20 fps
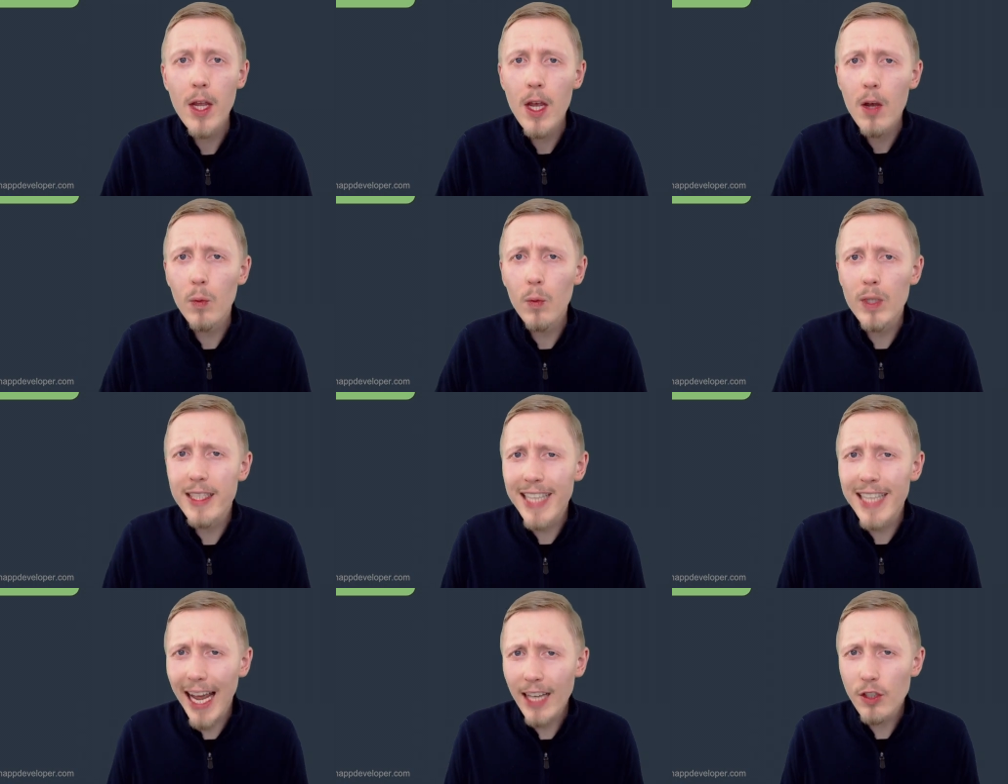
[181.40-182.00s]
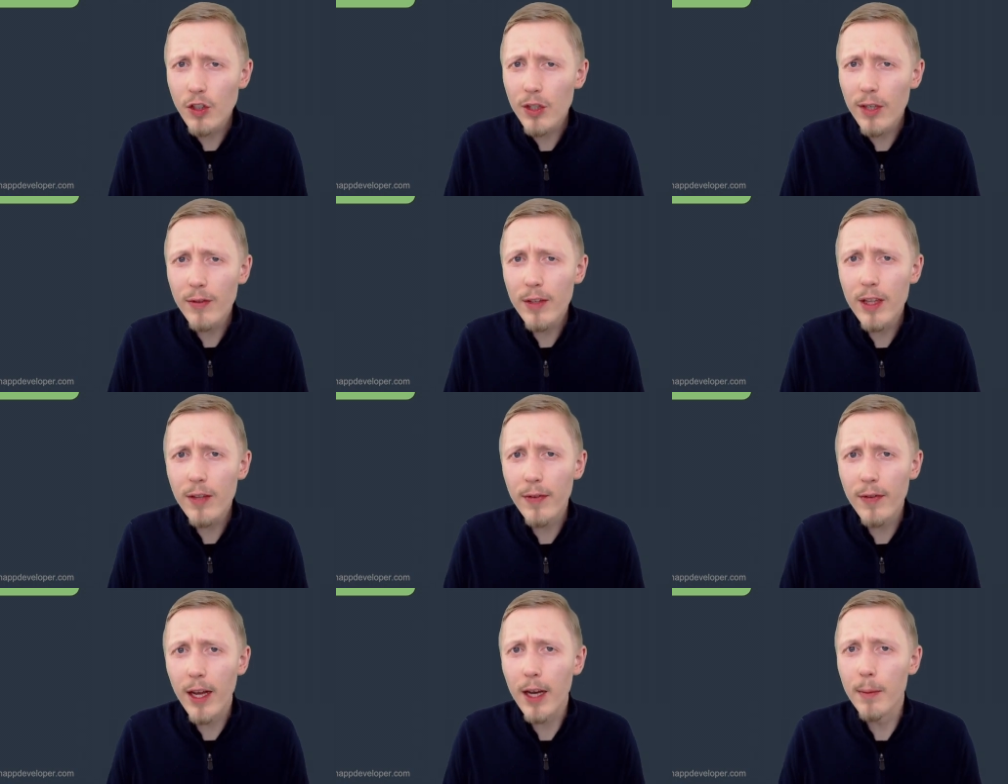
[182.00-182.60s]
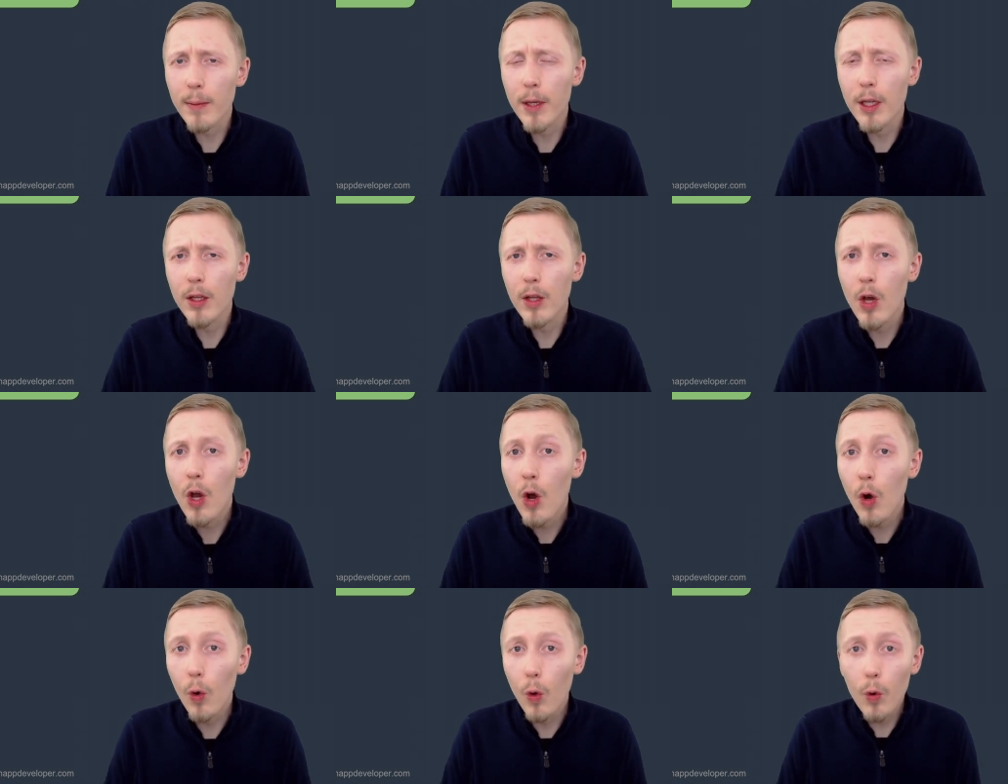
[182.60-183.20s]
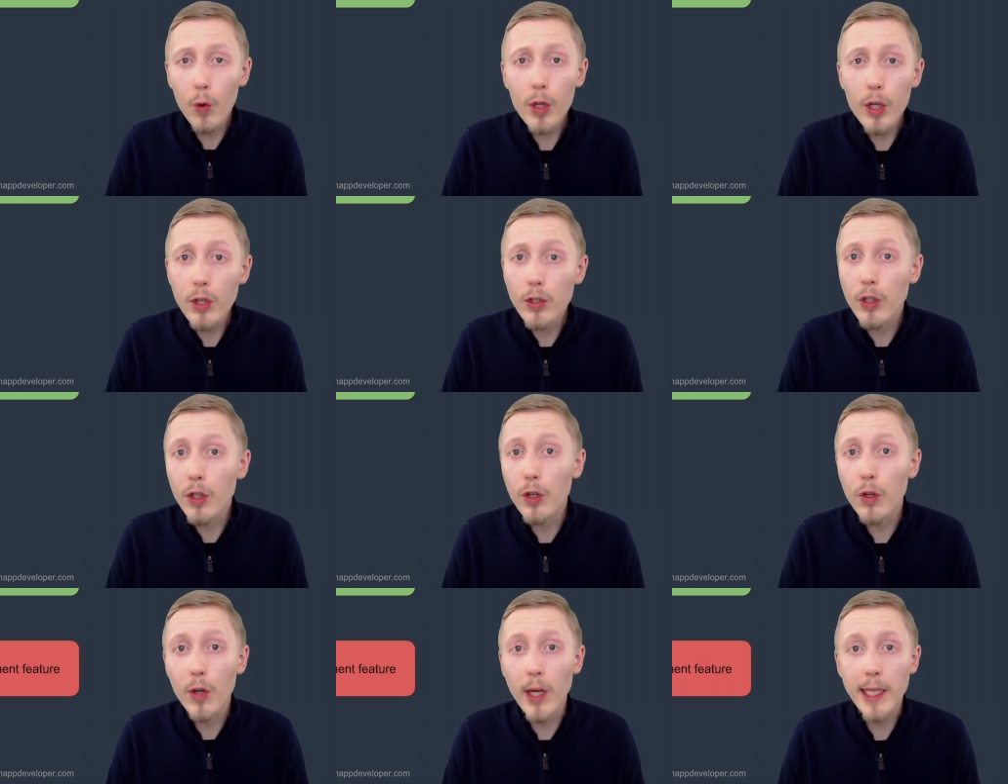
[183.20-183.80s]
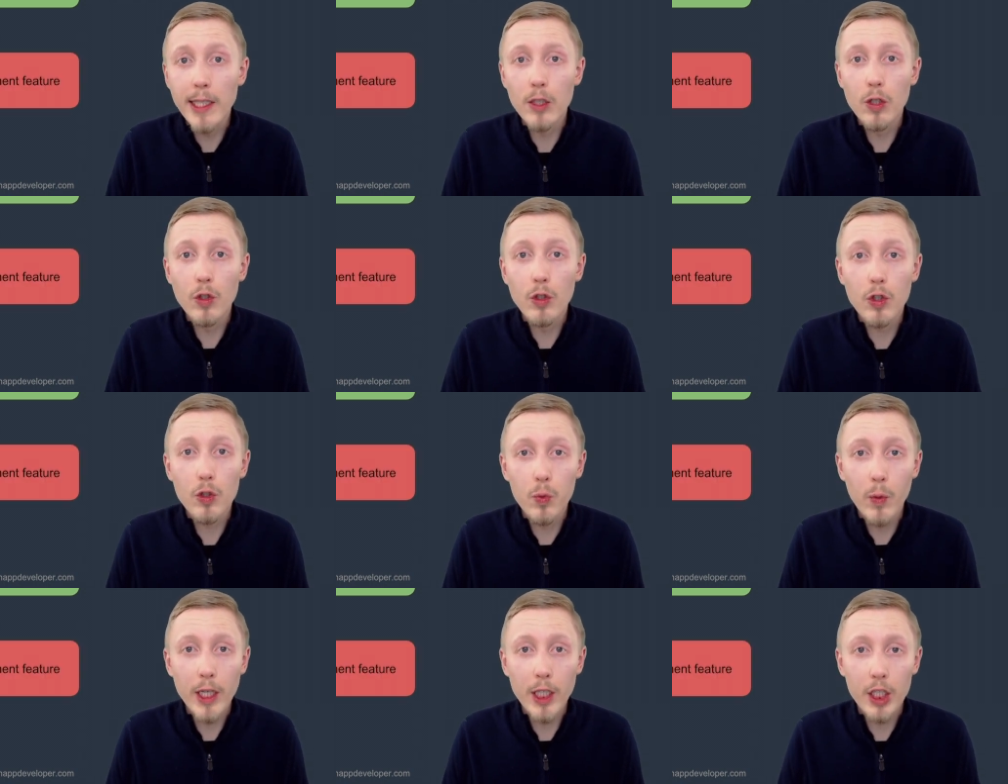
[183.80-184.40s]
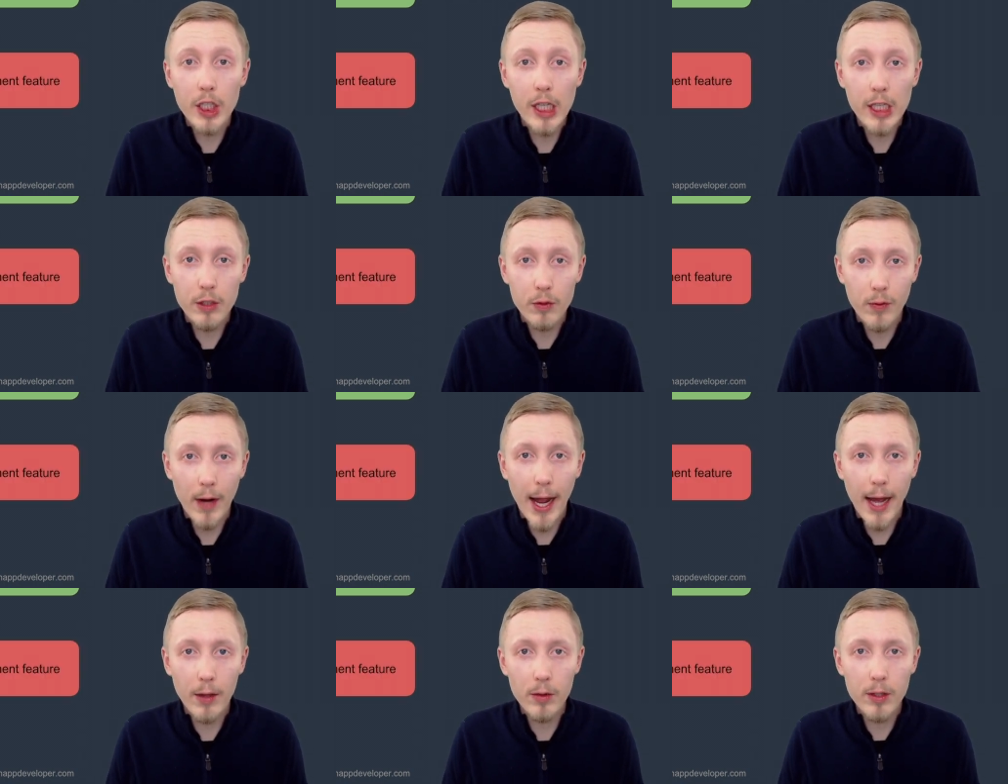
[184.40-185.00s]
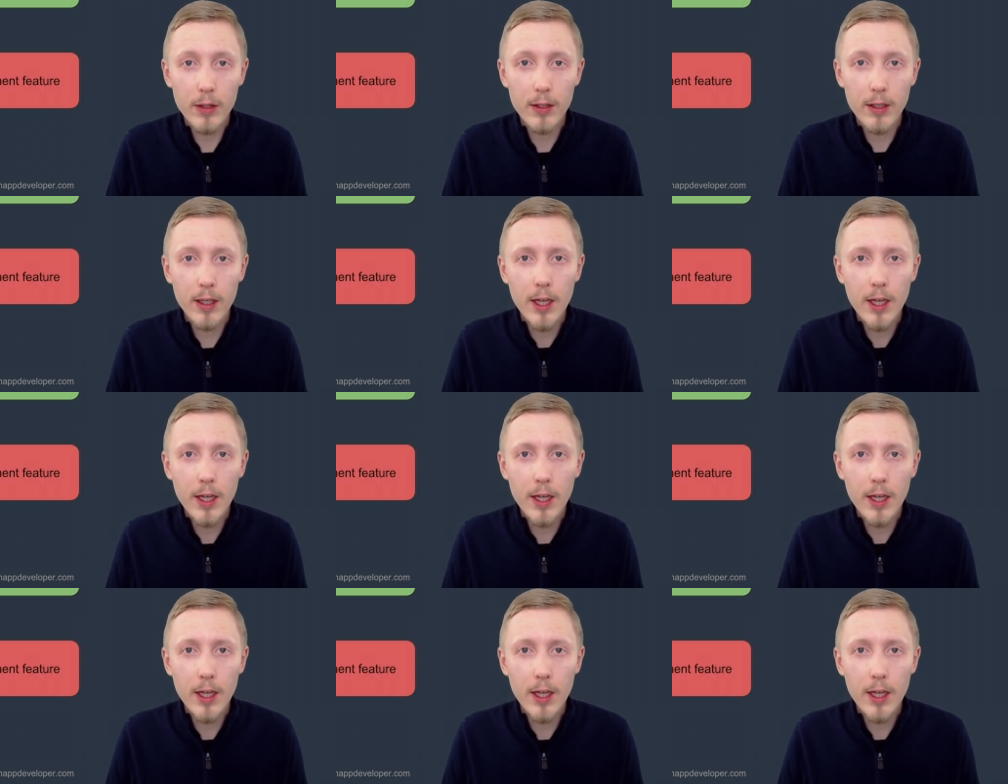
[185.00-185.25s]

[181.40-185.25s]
With test-driven development, all you do is you switch this round.